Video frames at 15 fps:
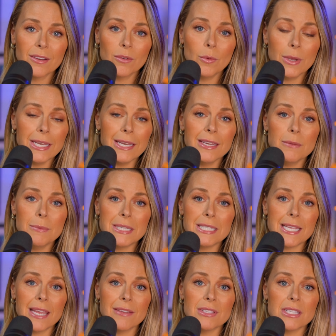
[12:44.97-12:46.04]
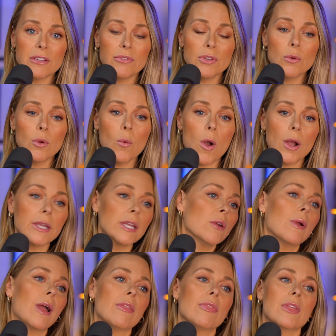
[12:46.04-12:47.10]
We need to be saved. And if you are walking
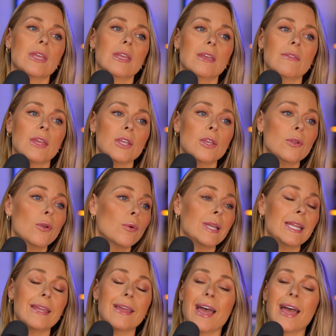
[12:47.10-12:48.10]
around thinking that you don't need,